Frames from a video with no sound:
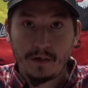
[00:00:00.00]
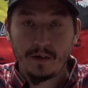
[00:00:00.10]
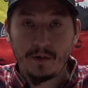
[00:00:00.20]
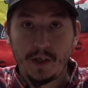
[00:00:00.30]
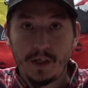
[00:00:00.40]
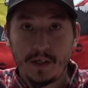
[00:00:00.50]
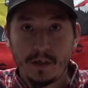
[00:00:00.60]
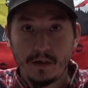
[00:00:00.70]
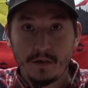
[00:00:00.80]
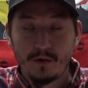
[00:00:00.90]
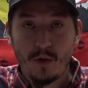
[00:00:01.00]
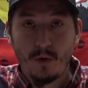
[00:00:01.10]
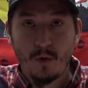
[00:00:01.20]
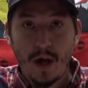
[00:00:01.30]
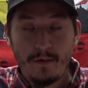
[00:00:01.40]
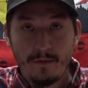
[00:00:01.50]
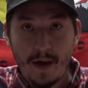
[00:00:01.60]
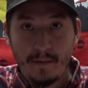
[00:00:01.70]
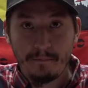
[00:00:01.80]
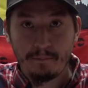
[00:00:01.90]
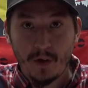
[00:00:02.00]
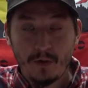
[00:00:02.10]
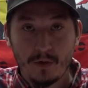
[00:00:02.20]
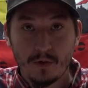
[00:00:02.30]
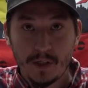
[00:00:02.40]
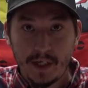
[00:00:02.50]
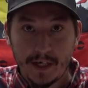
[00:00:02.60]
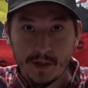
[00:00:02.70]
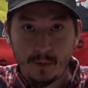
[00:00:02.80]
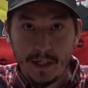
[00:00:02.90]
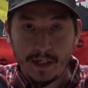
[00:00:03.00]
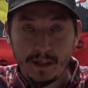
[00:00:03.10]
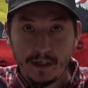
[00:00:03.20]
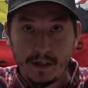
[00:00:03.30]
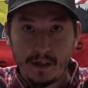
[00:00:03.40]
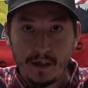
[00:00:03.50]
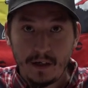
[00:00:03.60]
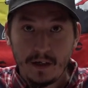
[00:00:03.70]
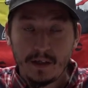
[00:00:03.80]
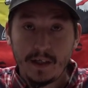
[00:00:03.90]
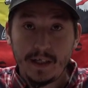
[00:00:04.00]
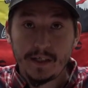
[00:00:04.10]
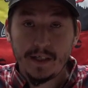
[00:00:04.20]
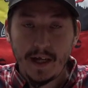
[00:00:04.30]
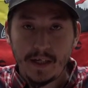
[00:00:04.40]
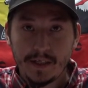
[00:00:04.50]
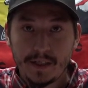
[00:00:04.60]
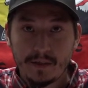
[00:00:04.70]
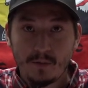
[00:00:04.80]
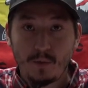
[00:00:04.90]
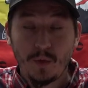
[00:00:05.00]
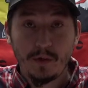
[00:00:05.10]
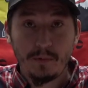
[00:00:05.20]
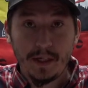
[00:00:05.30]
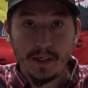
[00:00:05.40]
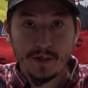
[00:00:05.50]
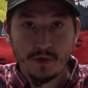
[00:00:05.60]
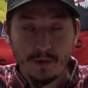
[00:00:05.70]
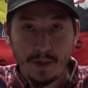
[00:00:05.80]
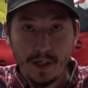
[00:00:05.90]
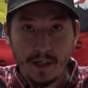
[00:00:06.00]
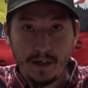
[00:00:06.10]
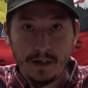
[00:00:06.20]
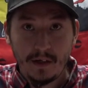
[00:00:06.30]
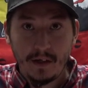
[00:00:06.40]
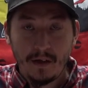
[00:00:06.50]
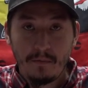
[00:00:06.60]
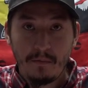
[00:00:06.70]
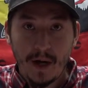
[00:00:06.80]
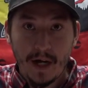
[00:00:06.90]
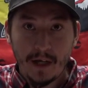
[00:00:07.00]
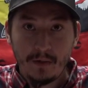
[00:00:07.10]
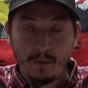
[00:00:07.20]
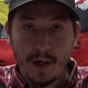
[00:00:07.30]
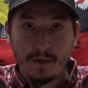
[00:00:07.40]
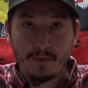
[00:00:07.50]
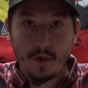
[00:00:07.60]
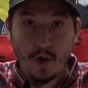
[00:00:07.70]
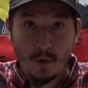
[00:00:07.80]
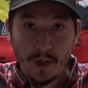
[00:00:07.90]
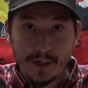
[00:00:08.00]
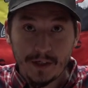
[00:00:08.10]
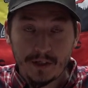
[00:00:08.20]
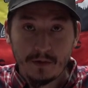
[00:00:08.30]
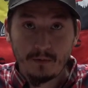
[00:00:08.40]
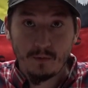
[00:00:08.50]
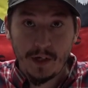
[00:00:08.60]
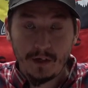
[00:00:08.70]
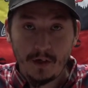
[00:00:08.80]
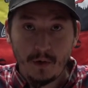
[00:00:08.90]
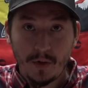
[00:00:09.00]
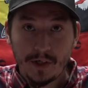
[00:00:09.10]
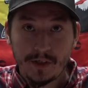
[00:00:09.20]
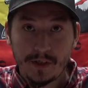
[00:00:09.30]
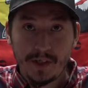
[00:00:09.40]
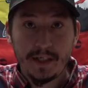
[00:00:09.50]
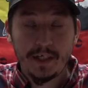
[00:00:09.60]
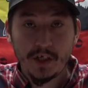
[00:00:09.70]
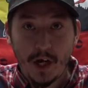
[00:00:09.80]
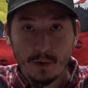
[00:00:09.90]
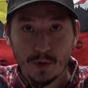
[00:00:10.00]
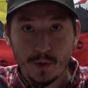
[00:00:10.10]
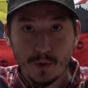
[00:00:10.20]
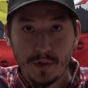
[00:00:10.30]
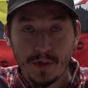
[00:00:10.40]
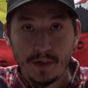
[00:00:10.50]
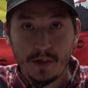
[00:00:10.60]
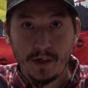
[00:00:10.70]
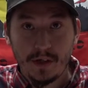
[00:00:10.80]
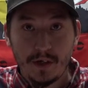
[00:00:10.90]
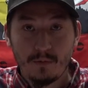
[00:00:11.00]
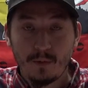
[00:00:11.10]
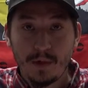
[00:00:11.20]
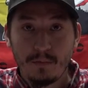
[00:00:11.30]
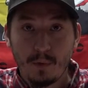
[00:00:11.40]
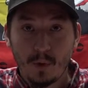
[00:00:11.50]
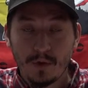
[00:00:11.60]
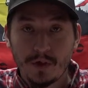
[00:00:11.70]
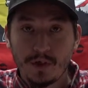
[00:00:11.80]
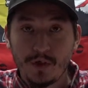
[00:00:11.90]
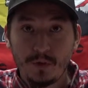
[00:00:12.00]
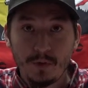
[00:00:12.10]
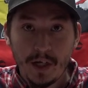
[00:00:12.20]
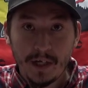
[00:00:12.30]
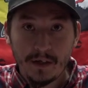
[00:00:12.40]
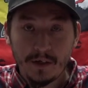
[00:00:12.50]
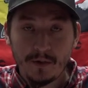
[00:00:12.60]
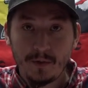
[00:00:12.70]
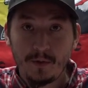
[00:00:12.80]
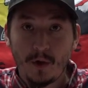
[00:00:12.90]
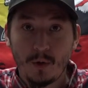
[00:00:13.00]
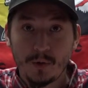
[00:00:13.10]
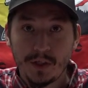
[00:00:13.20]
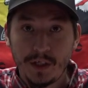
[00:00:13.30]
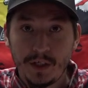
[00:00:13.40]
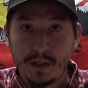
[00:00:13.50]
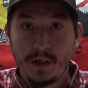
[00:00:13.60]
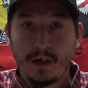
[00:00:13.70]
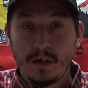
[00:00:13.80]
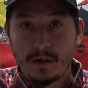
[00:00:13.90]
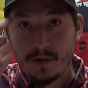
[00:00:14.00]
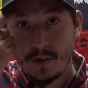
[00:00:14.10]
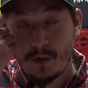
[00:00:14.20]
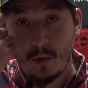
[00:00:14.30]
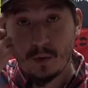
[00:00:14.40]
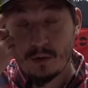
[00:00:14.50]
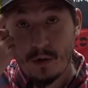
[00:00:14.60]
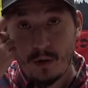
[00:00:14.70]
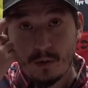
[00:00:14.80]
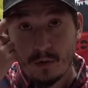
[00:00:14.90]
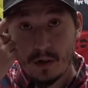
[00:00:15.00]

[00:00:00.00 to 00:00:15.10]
to the Crow FM early next week. These dates will be distributed by way of notice, written notice to each household. It will be important to tune into the Old Crow,